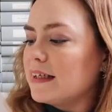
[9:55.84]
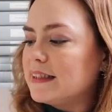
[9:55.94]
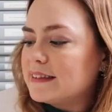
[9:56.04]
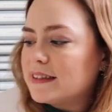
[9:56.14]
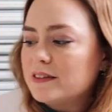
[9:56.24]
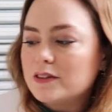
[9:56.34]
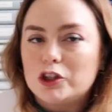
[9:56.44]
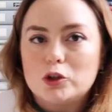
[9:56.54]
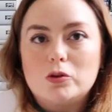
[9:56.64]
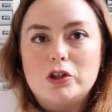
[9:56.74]
It's a
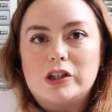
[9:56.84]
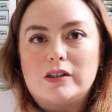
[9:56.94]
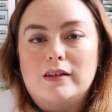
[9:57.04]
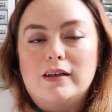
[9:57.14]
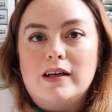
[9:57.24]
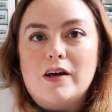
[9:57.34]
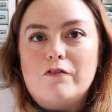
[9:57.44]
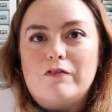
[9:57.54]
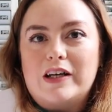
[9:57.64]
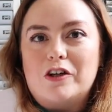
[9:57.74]
Georgian
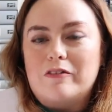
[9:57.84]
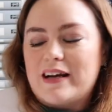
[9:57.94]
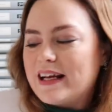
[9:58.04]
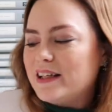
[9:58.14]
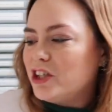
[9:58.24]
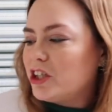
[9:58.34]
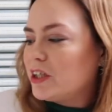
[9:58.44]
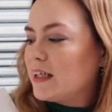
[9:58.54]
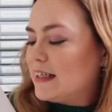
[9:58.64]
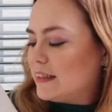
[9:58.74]

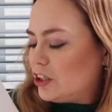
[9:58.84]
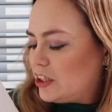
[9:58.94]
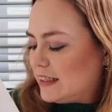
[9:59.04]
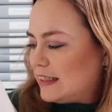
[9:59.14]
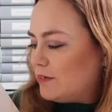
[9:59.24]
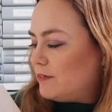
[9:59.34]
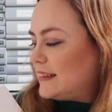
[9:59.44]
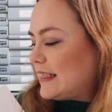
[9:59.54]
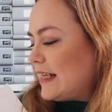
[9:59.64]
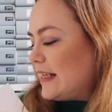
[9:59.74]
vicarage that she
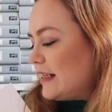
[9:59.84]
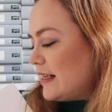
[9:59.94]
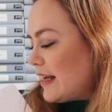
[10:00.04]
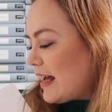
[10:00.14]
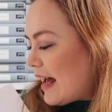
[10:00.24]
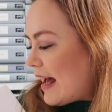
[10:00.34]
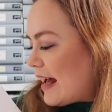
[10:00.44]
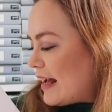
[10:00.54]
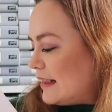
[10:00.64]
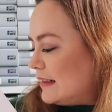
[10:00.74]
lives in.
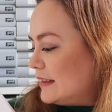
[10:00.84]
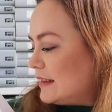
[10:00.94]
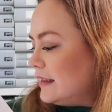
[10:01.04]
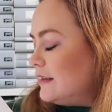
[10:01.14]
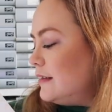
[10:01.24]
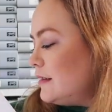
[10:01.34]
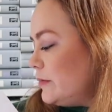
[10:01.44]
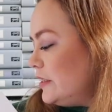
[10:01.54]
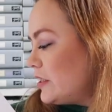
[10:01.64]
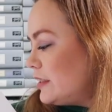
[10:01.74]
And let
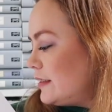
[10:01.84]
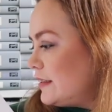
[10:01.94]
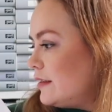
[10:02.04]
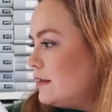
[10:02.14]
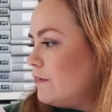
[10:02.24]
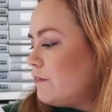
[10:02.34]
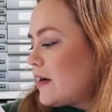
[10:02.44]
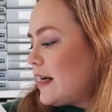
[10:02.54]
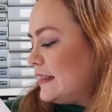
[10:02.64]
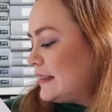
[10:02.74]
me just
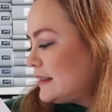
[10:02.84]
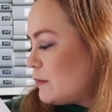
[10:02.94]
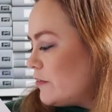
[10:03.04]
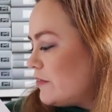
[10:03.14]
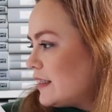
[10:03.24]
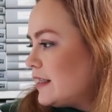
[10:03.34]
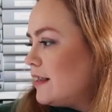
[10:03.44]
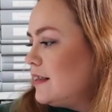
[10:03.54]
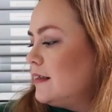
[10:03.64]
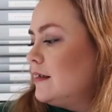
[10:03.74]
find some of
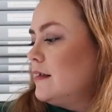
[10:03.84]
the...